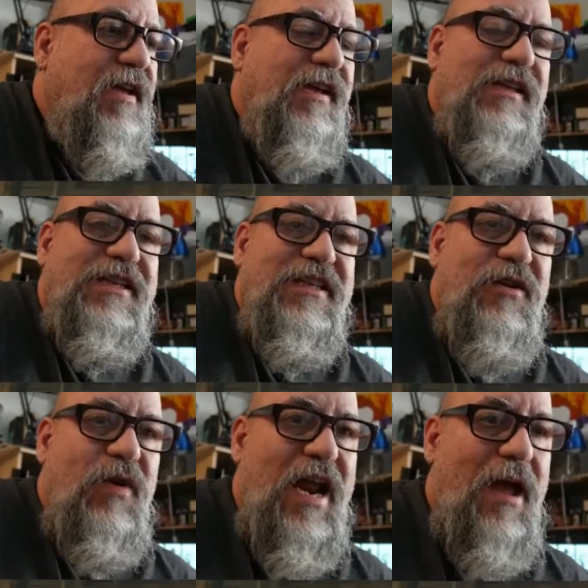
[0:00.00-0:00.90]
and see
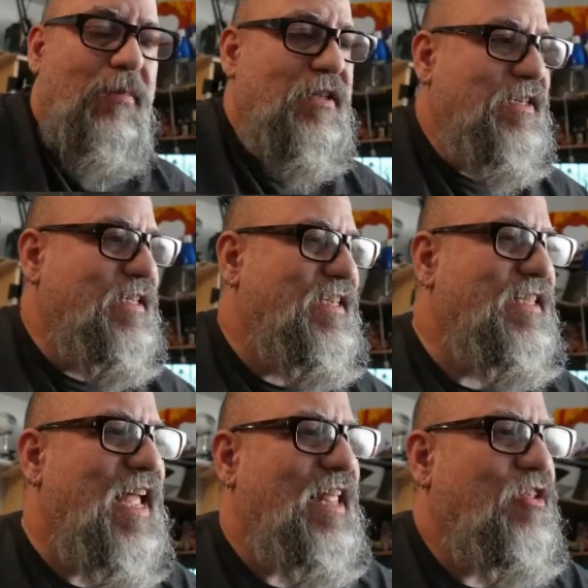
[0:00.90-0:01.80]
what happens. It's
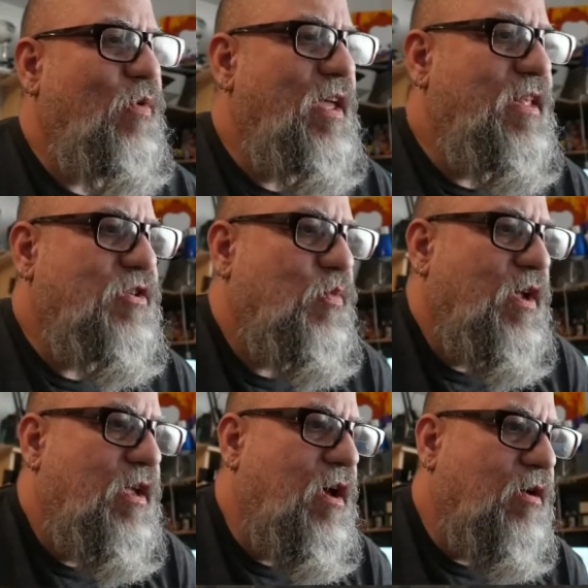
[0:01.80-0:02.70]
not the way this
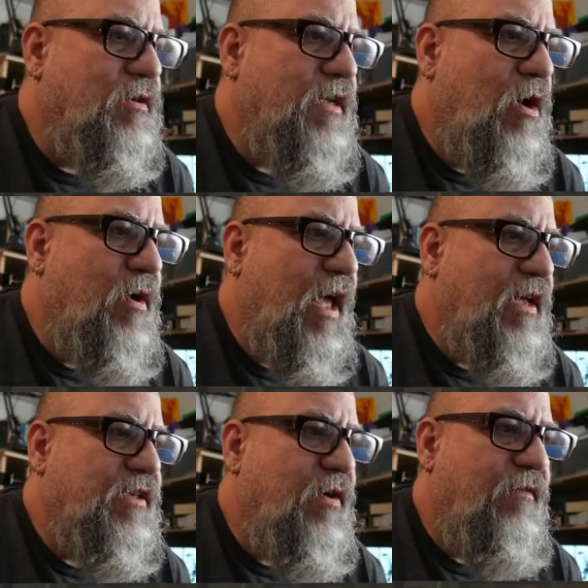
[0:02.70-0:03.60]
one goes.
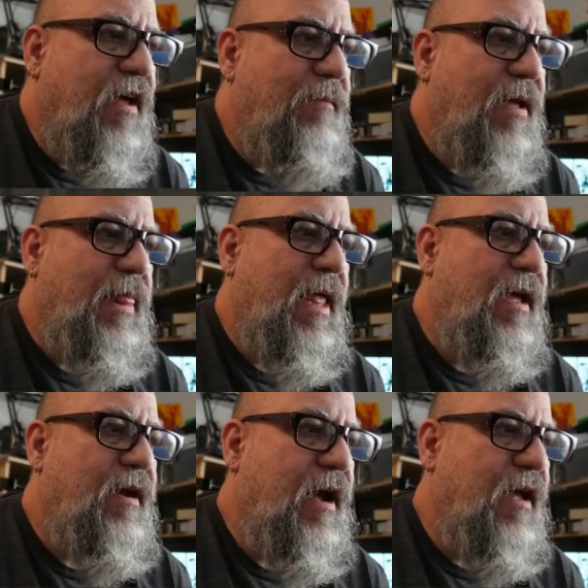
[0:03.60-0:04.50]
Okay, so I've got my
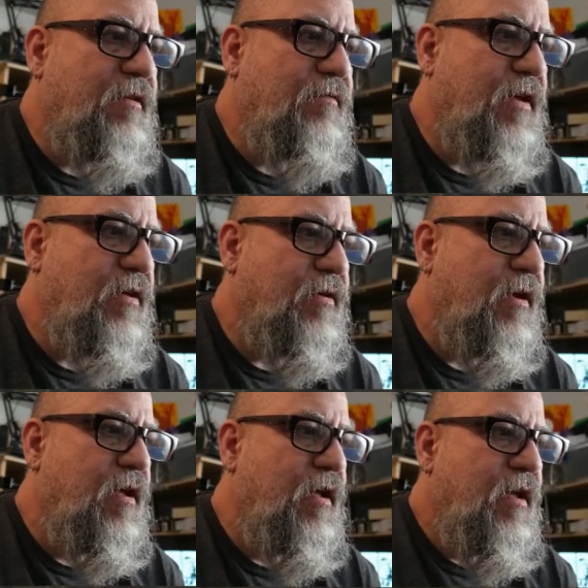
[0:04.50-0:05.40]
land on the field.
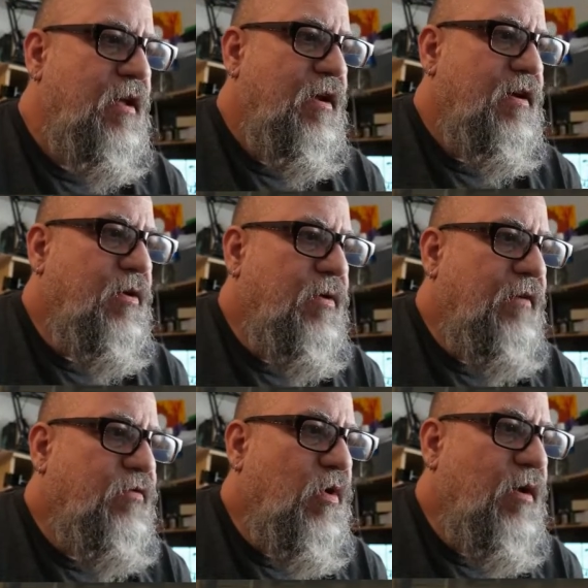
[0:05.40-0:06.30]
Don't
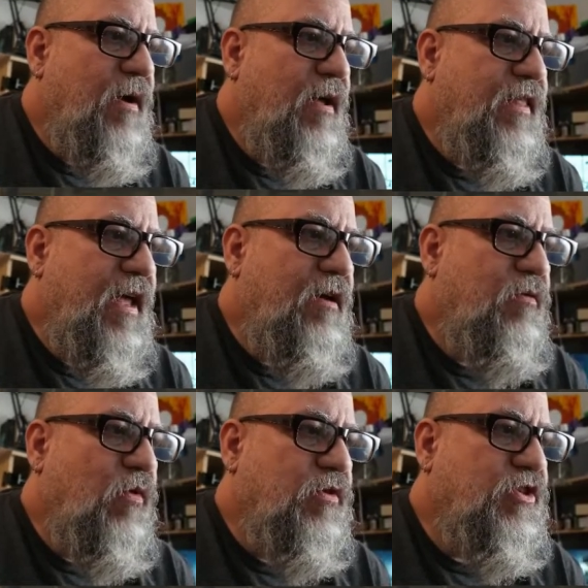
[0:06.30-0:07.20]
have to worry about
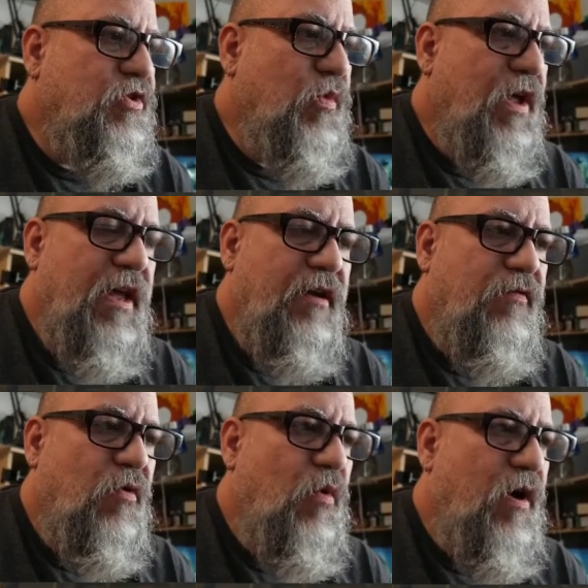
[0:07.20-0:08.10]
that. We'll swing in
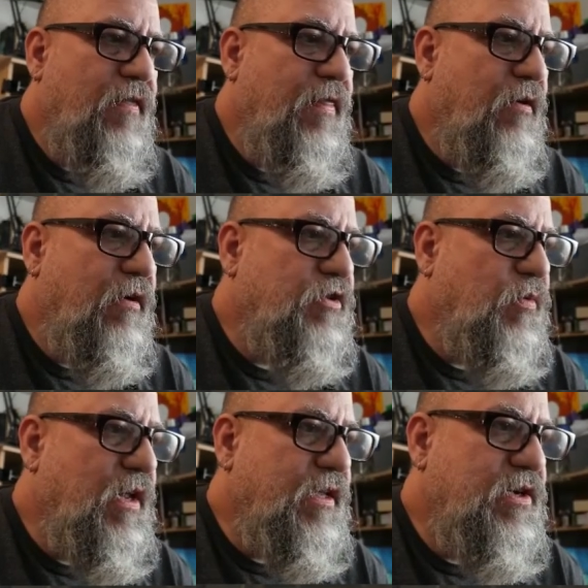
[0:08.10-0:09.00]
for 1. They're at
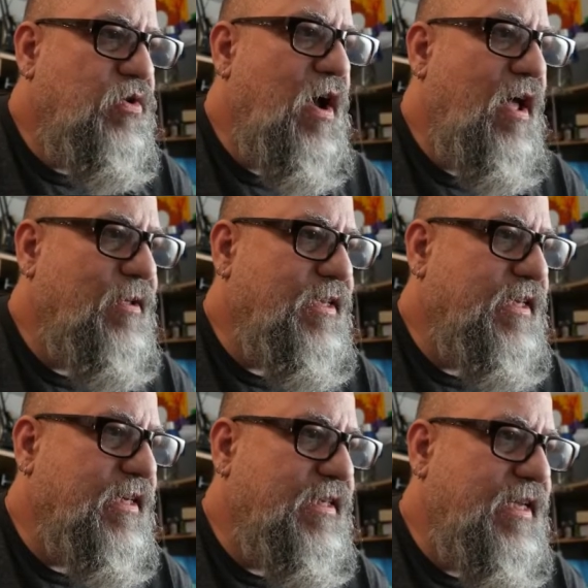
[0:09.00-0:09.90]
22. I'm at
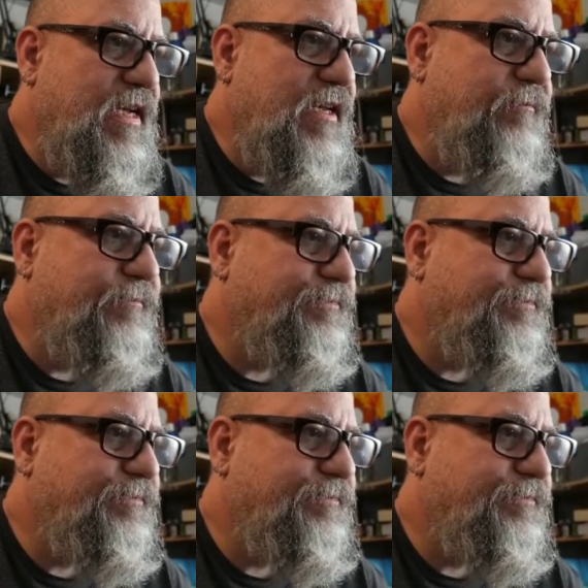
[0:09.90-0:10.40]
16.